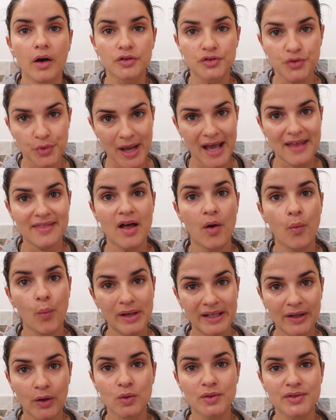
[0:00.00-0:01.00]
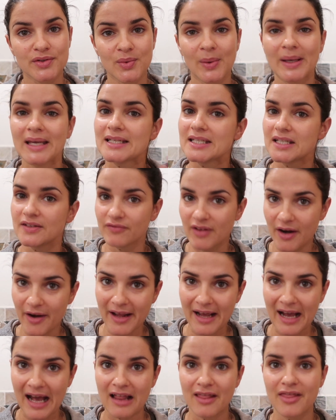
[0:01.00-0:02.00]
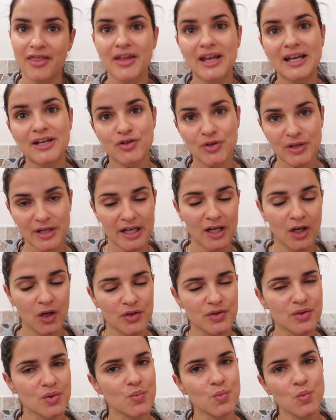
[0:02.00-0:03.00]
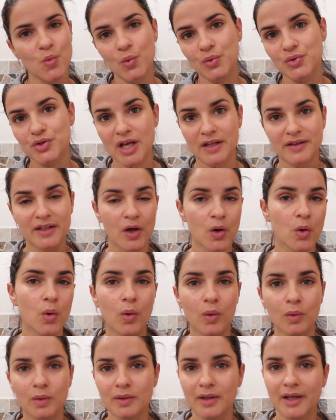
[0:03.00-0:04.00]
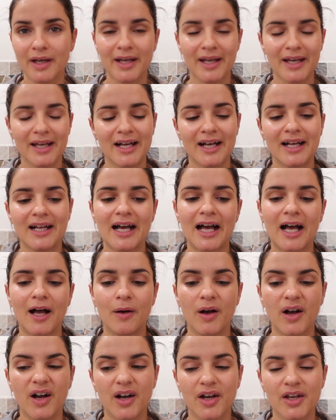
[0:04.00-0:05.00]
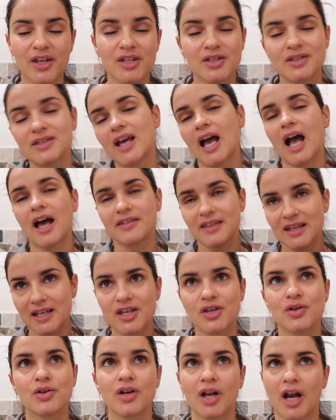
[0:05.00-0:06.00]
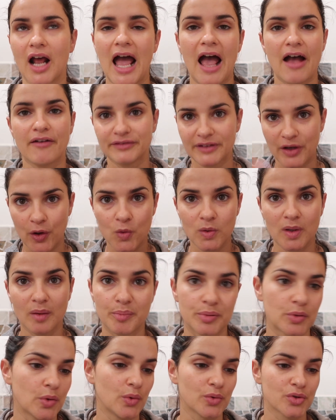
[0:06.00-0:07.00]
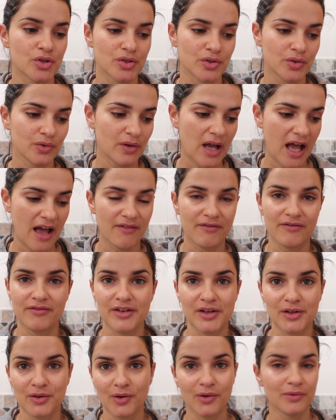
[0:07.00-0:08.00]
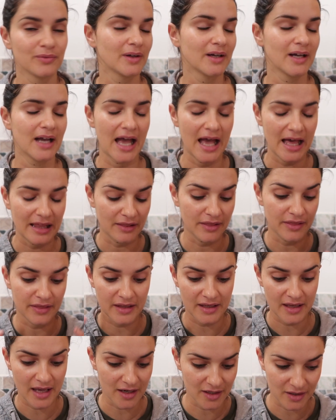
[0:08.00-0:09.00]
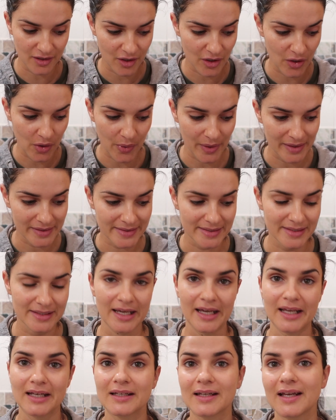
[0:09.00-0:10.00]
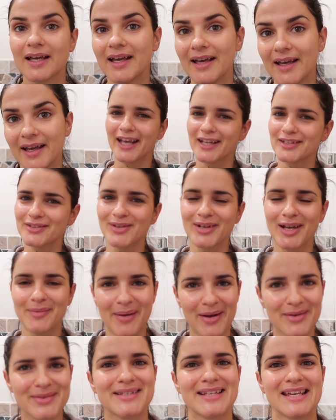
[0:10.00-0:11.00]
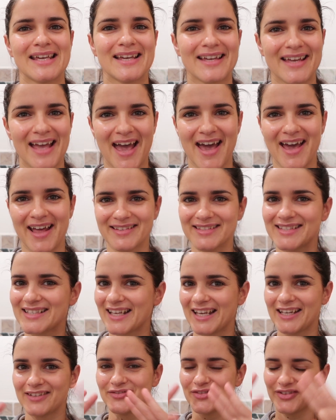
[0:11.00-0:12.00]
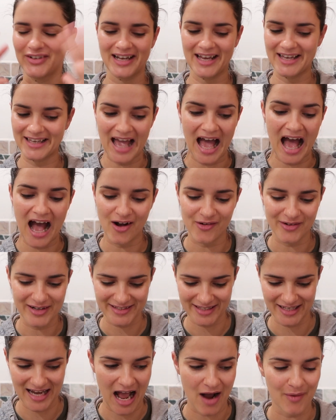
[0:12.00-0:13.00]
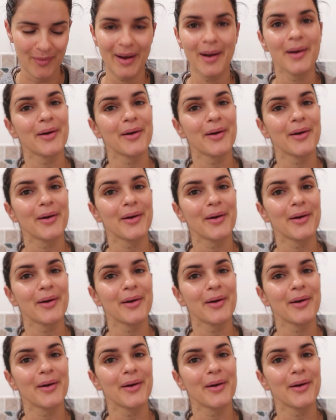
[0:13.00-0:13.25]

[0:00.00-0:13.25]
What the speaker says: Together with also eating very healthy, drinking lots of water, the whole I think you gotta have the whole approach to have, you know, healthy and glowing skin. I can talk about skincare and skin for like hours and hours.